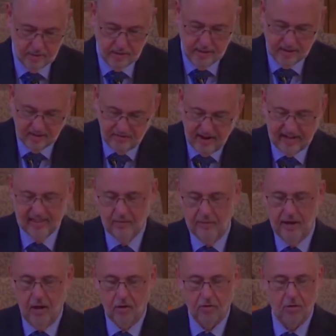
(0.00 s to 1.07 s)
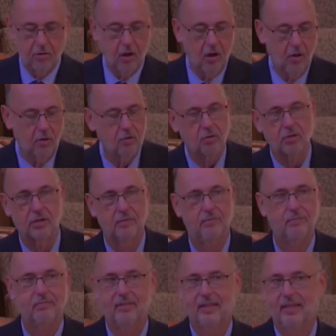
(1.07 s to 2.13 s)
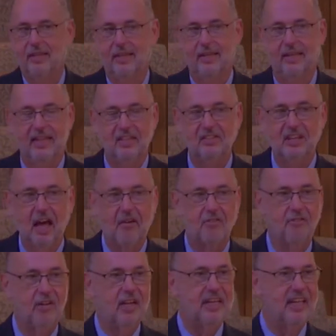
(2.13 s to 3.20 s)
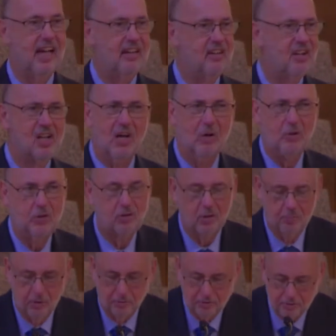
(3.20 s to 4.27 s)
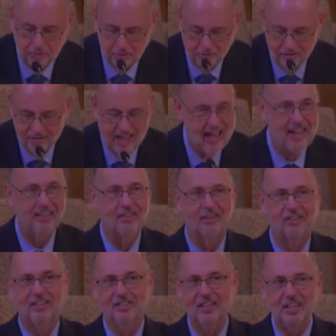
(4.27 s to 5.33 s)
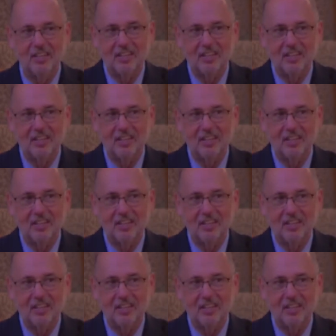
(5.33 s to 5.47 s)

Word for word: The fact that we all grow old is not really a negotiable truth either, is it?